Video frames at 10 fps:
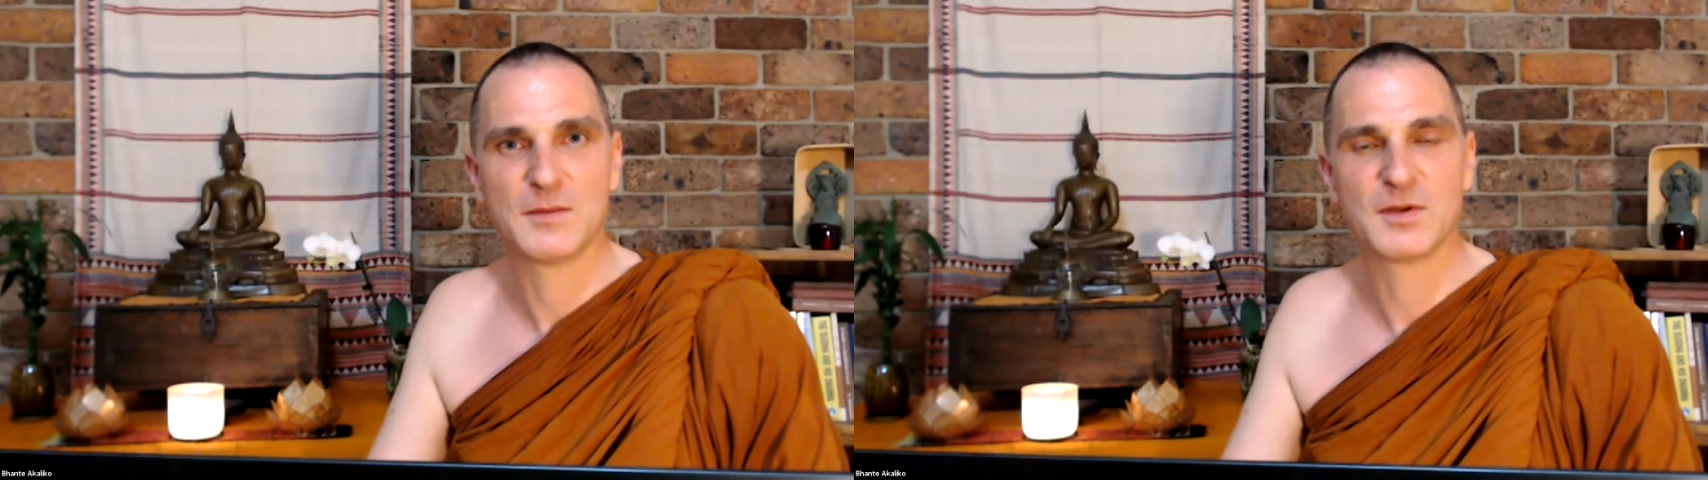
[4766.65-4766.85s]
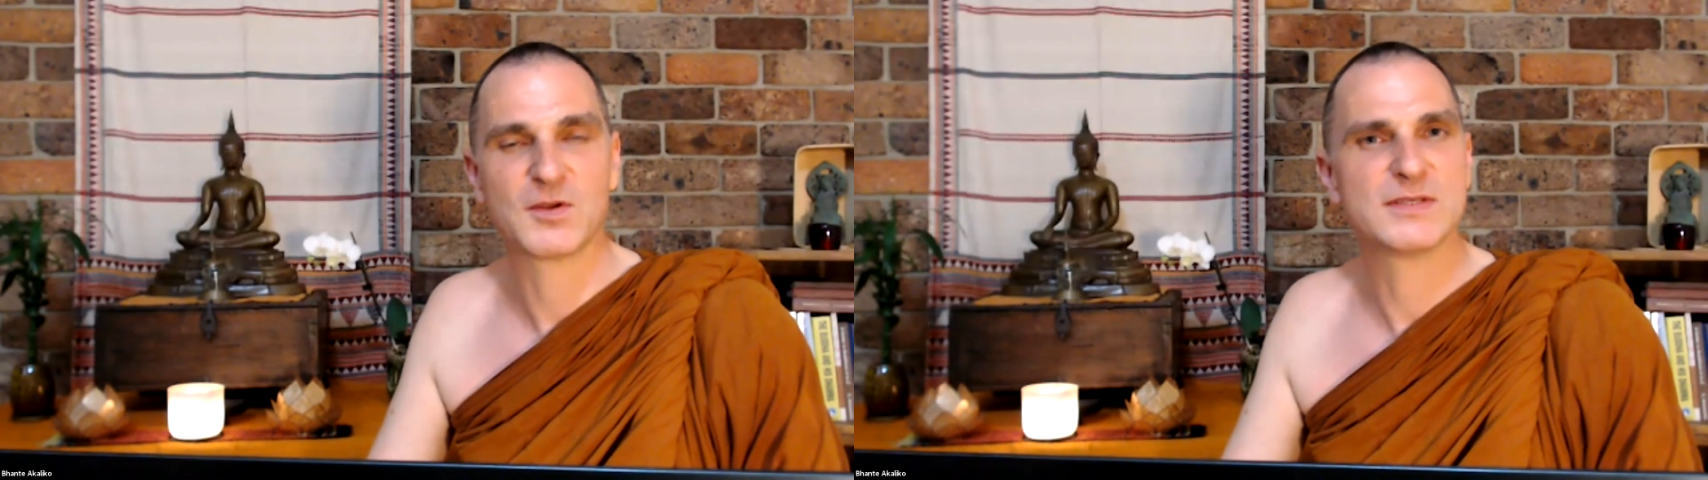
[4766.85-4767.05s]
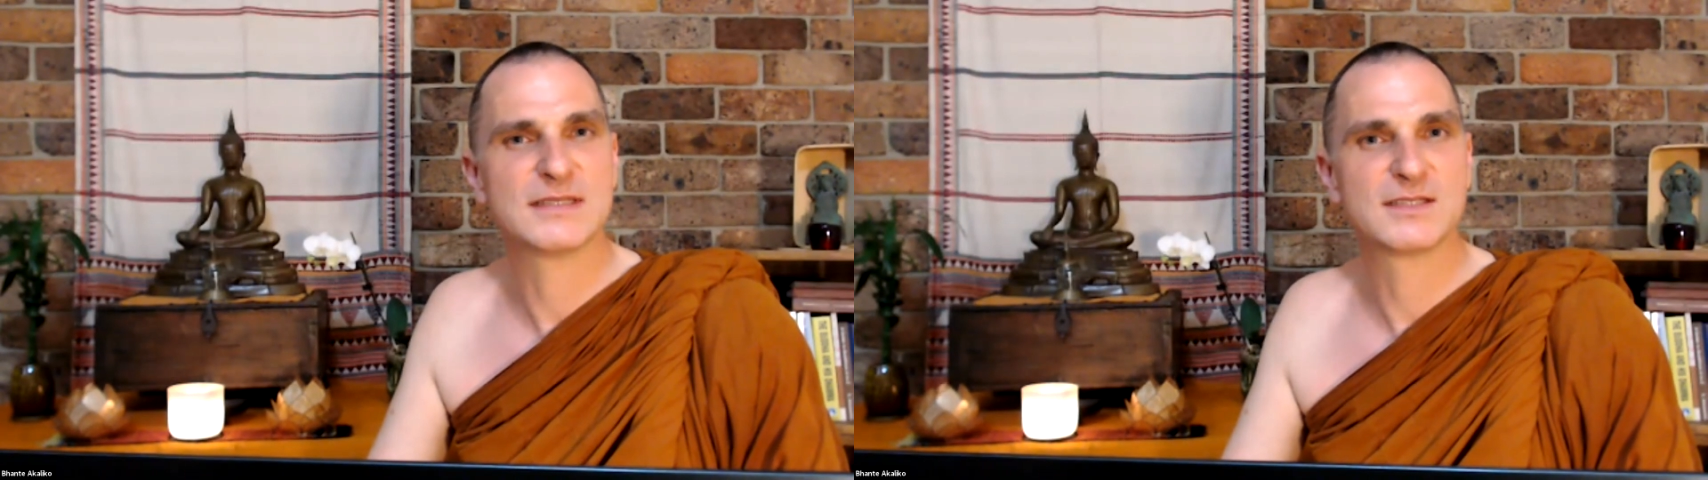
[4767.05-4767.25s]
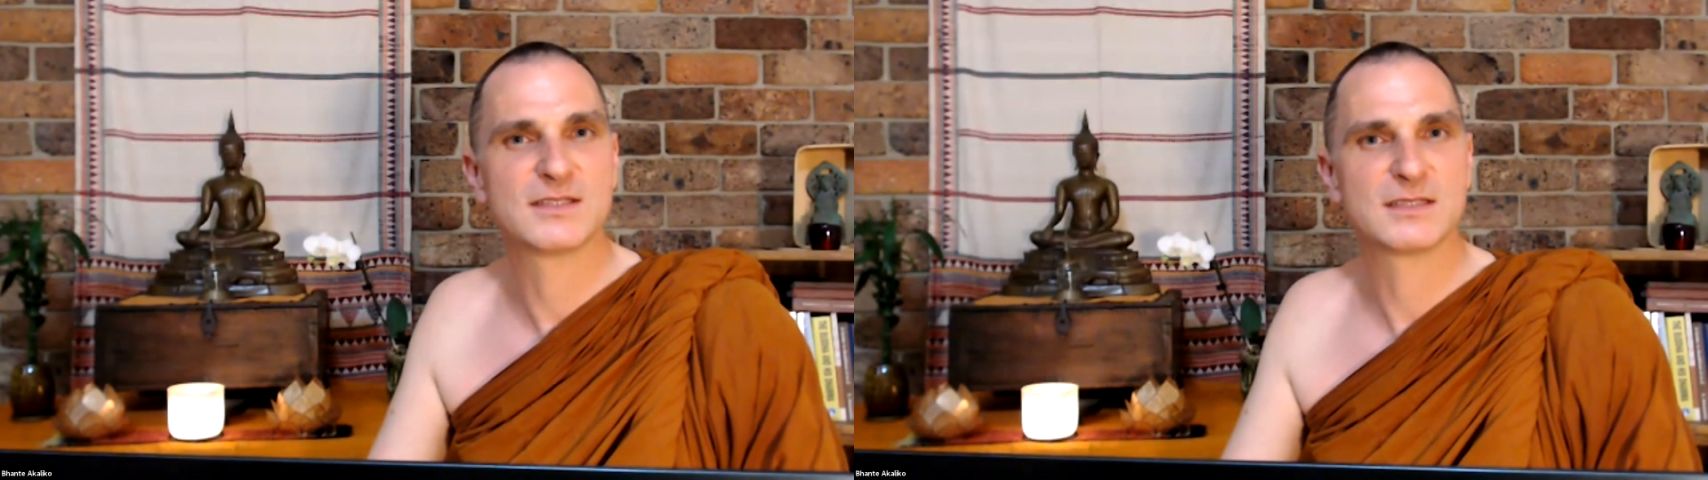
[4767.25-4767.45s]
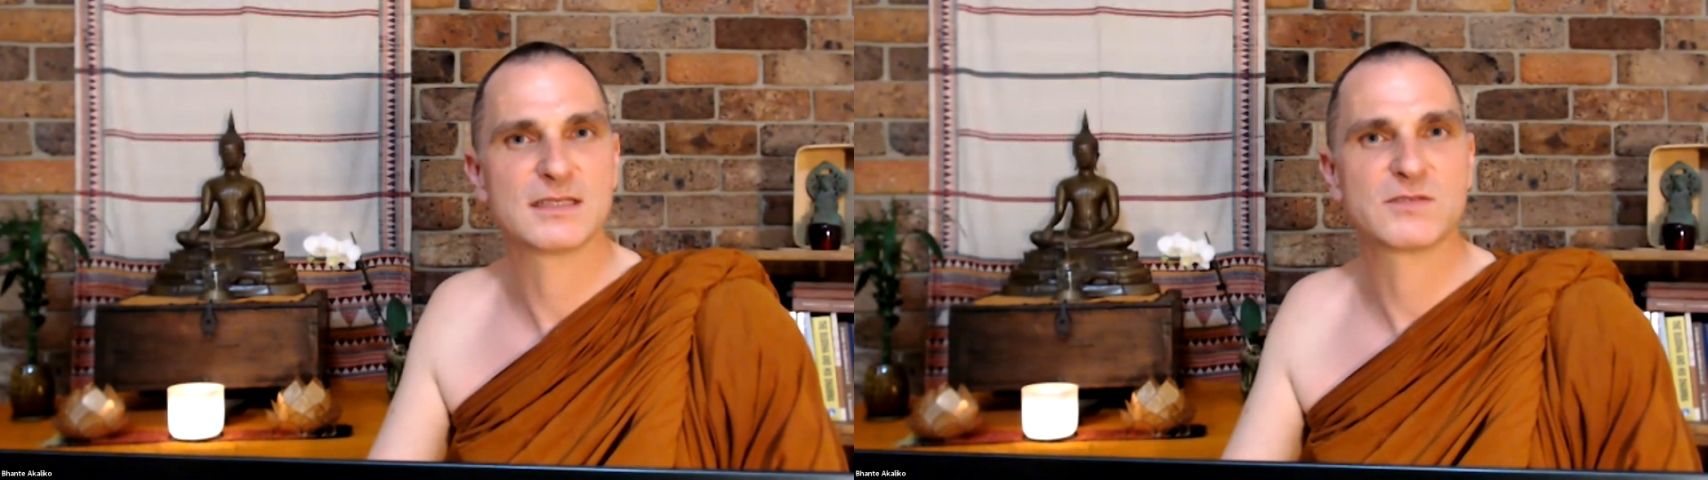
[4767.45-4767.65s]

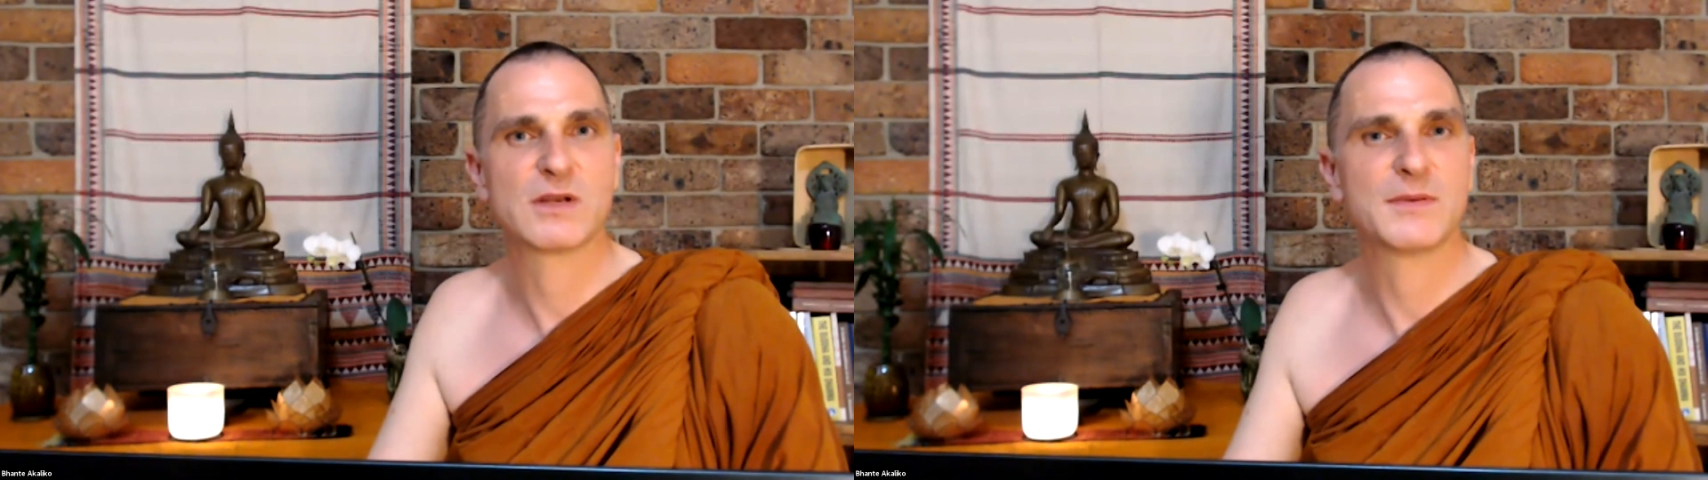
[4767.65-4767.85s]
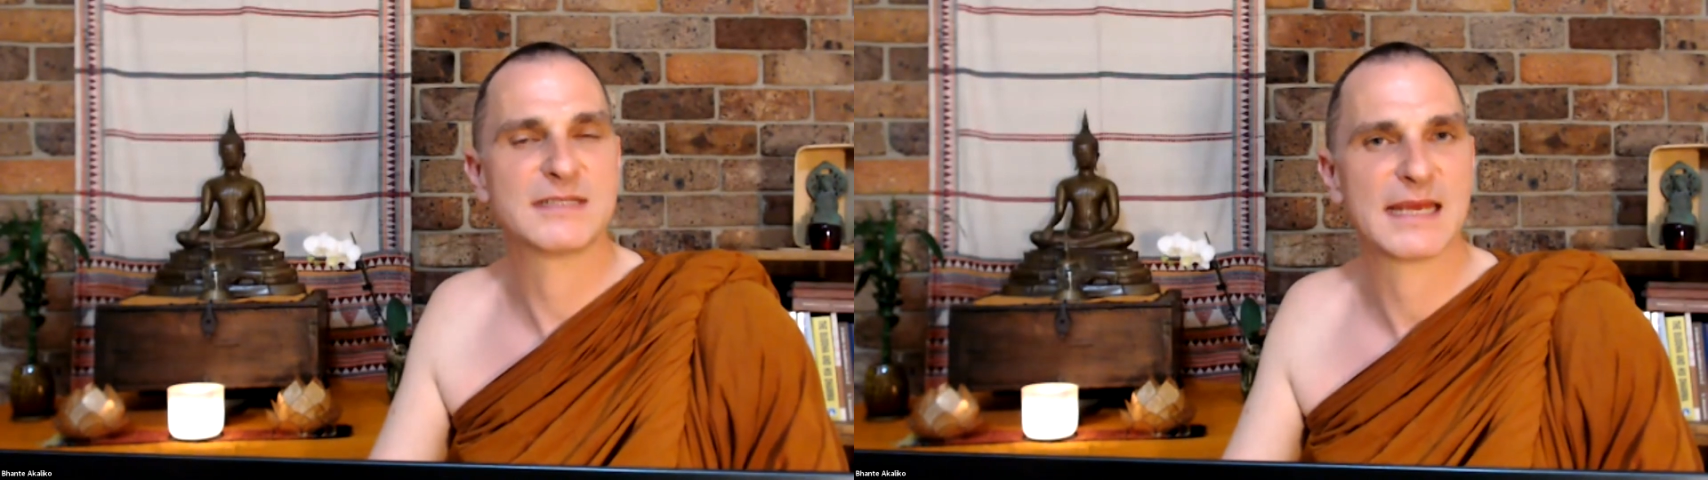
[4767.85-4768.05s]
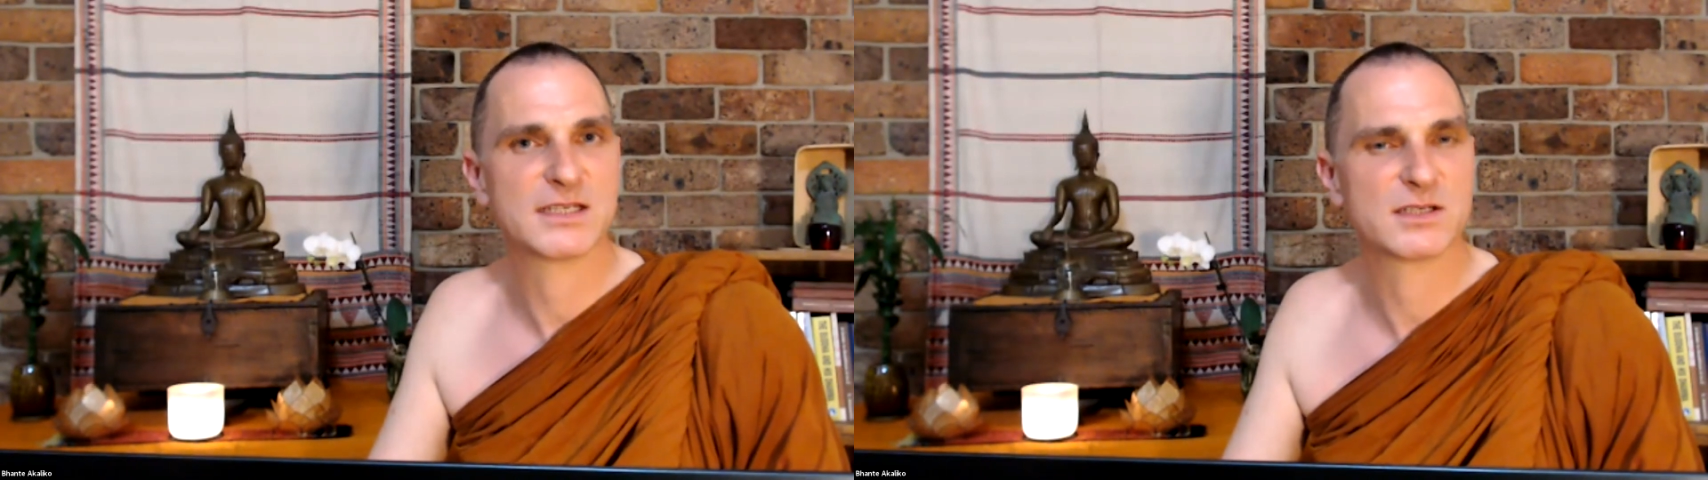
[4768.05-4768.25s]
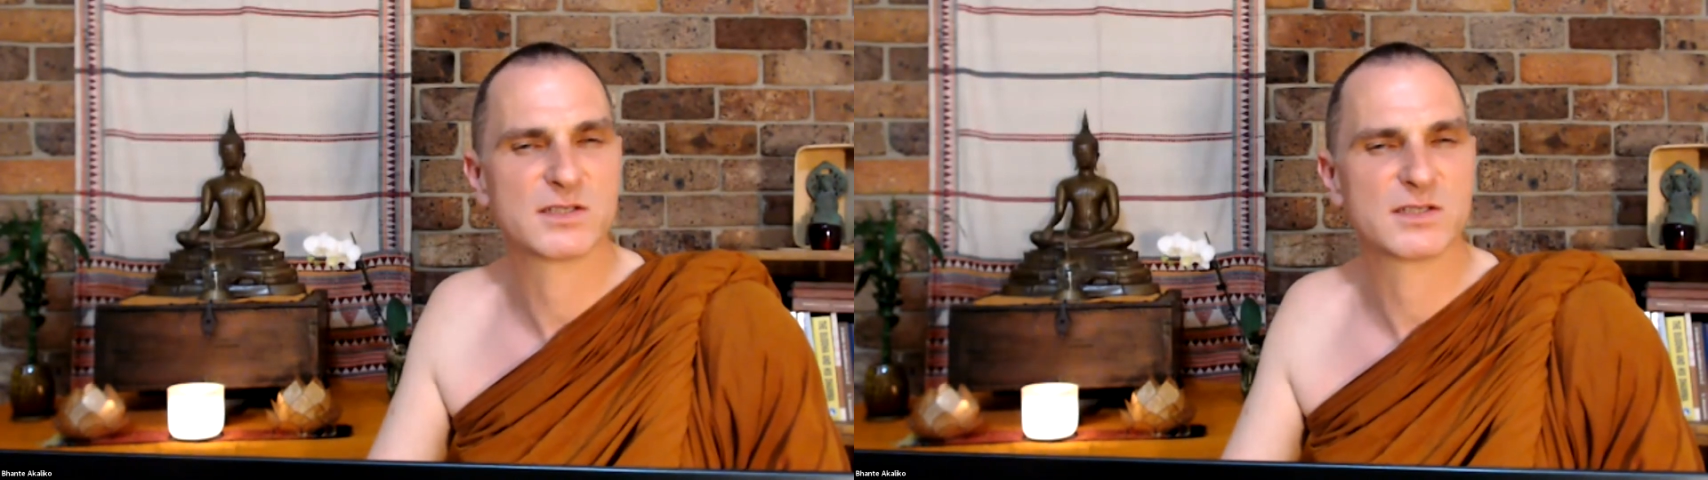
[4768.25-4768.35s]
because this reputation